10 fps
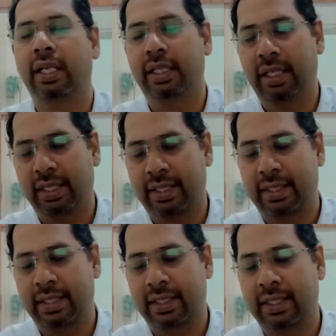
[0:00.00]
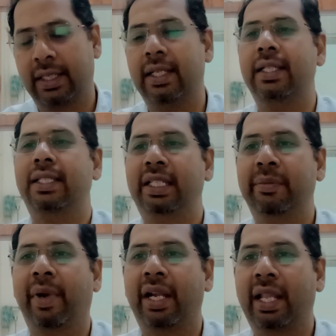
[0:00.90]
yes, she
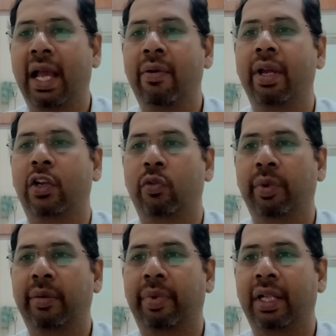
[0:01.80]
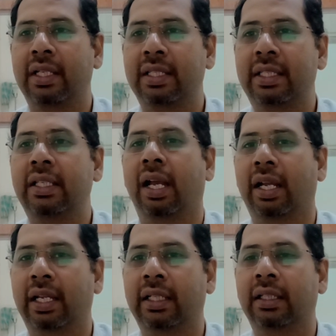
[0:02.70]
might have ectopic pregnancy
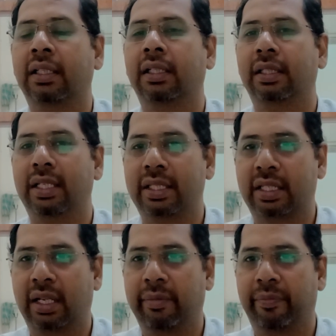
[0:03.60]
again this time.